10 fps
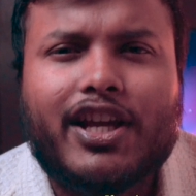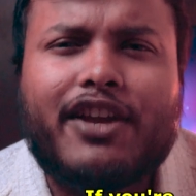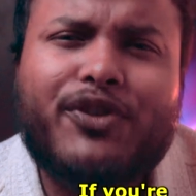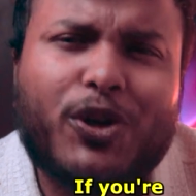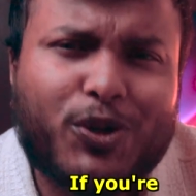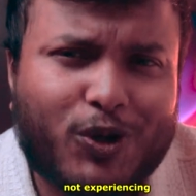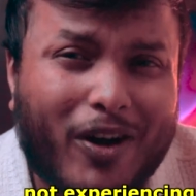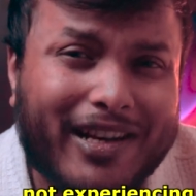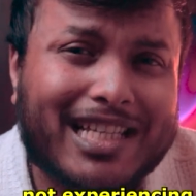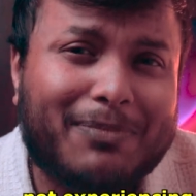If you're
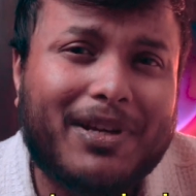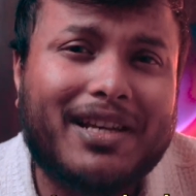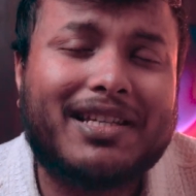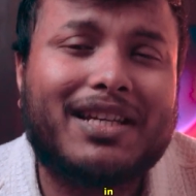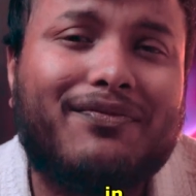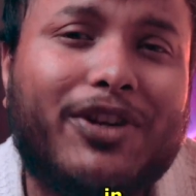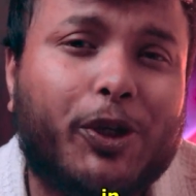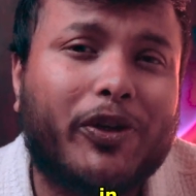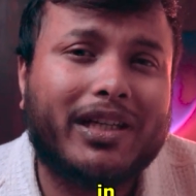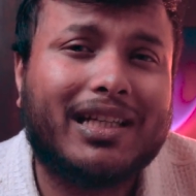not experienced in
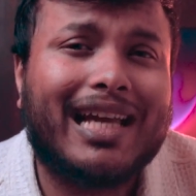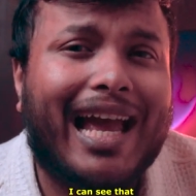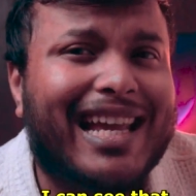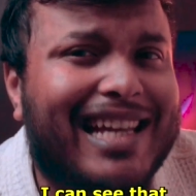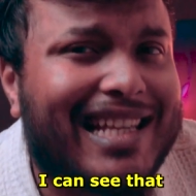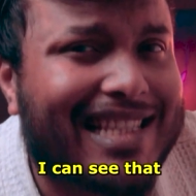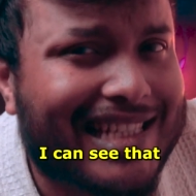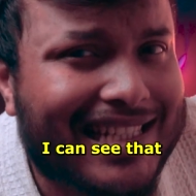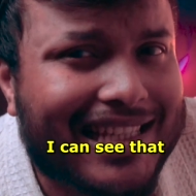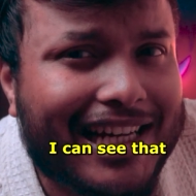video editing, I can
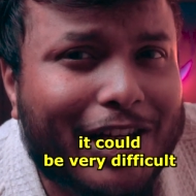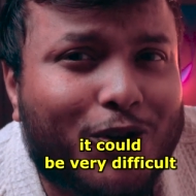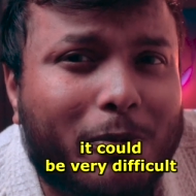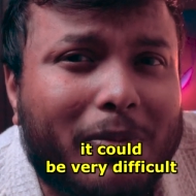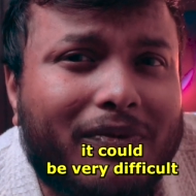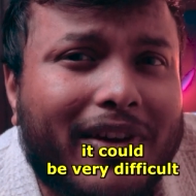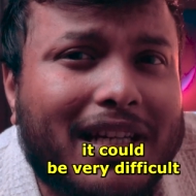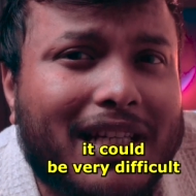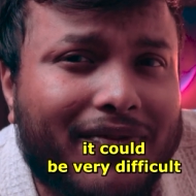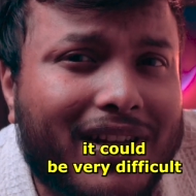see that it could be very
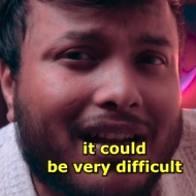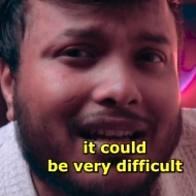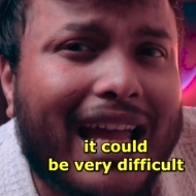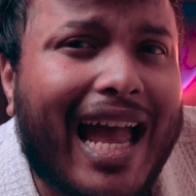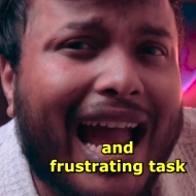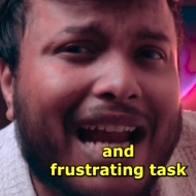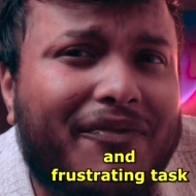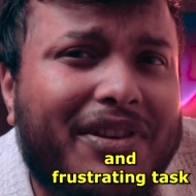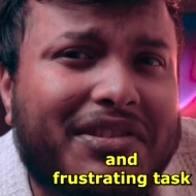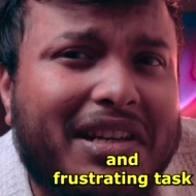difficult and
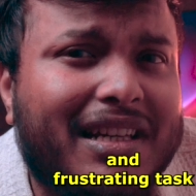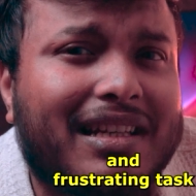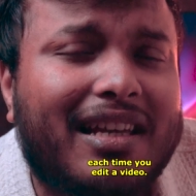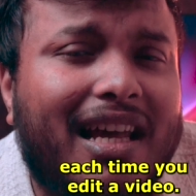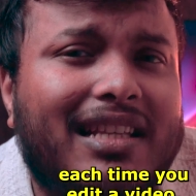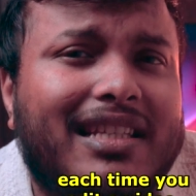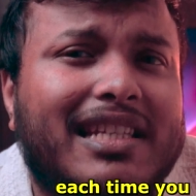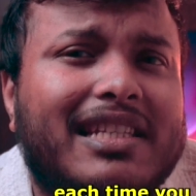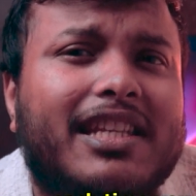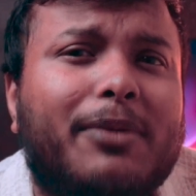frustrating task
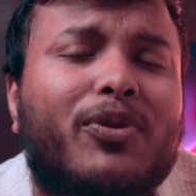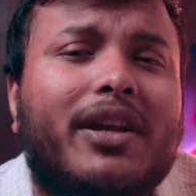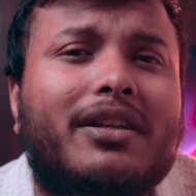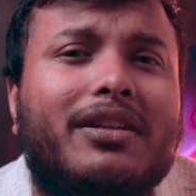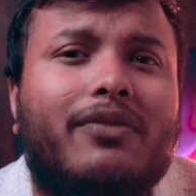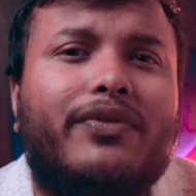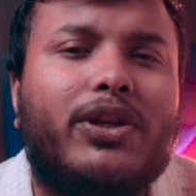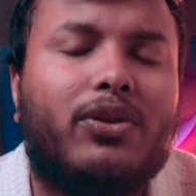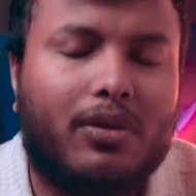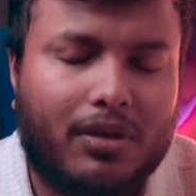each time you edit a video.